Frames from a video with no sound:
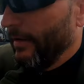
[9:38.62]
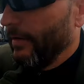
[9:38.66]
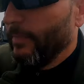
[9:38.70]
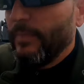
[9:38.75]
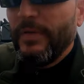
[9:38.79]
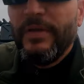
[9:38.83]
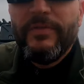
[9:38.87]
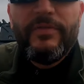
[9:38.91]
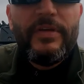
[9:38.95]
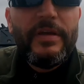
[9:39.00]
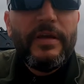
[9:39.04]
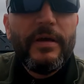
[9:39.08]

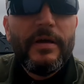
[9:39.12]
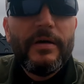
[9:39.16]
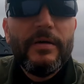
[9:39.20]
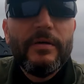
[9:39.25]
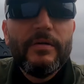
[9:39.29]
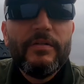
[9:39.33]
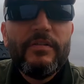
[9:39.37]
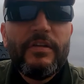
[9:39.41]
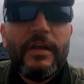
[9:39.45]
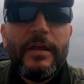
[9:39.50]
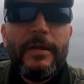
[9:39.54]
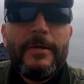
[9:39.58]

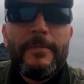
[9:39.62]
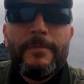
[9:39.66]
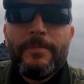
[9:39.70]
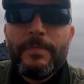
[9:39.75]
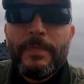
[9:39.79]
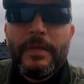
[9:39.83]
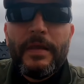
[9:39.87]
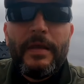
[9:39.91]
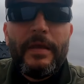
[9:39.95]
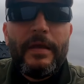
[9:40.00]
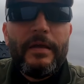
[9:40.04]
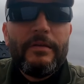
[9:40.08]
LPVOs
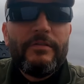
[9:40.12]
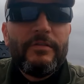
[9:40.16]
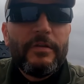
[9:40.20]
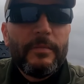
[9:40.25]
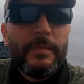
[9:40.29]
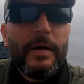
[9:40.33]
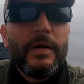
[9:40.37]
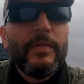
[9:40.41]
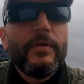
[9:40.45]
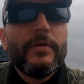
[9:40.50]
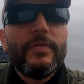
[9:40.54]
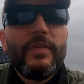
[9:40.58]
and
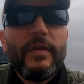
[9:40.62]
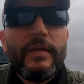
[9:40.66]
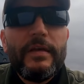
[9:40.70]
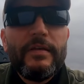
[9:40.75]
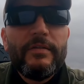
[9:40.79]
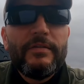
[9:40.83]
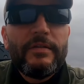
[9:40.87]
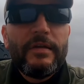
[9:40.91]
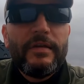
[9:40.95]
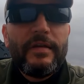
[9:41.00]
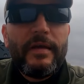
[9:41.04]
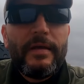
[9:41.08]
some other
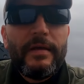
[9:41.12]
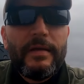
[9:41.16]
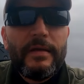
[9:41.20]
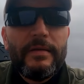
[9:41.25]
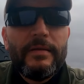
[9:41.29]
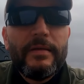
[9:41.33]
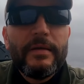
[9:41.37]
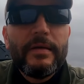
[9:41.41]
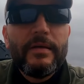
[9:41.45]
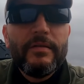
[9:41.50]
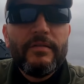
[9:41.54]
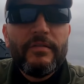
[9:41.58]
things to take
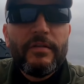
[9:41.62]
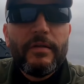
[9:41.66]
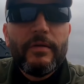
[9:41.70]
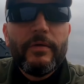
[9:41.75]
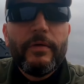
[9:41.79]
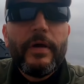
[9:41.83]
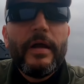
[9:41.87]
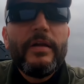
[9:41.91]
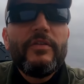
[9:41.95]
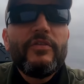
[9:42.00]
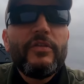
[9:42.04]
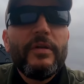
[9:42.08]
into
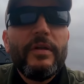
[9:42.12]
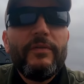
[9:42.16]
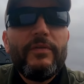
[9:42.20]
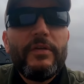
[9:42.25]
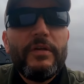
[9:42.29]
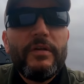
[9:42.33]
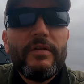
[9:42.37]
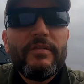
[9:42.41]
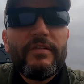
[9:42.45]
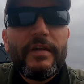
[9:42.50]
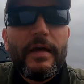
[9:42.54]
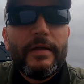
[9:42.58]
consideration if
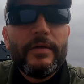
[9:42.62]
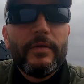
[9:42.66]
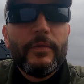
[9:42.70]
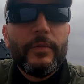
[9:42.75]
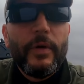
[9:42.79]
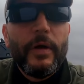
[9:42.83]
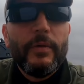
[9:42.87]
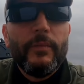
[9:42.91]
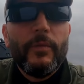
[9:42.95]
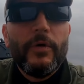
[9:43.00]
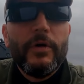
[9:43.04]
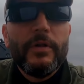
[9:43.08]
you decide to
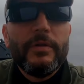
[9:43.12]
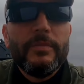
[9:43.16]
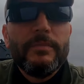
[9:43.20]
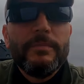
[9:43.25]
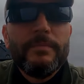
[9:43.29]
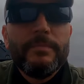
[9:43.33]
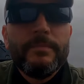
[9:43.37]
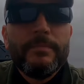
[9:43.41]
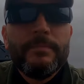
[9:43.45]
run one.